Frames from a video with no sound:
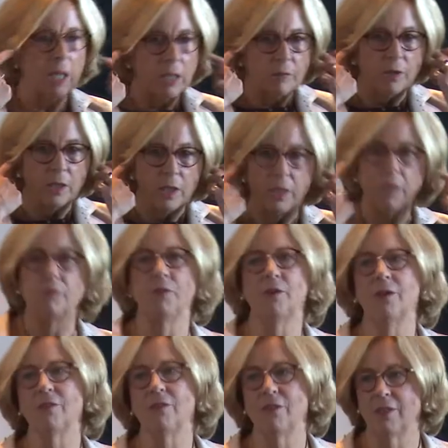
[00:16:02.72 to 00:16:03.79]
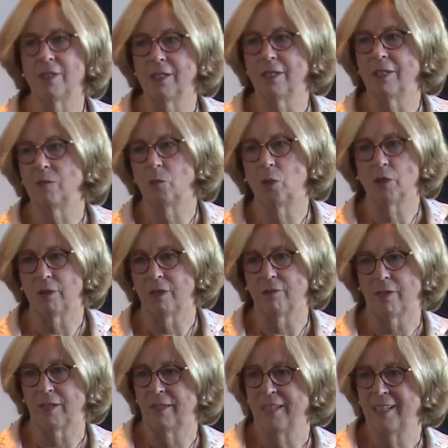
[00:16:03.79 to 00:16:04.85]
have the earphones in and
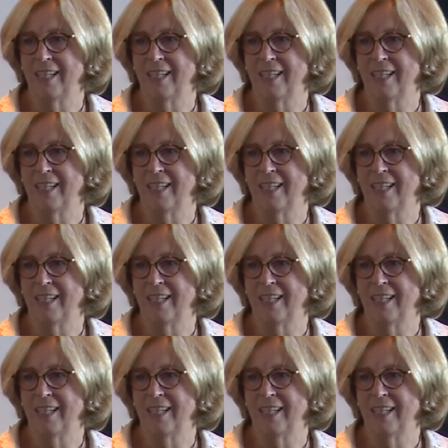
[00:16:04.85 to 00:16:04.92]
whatever.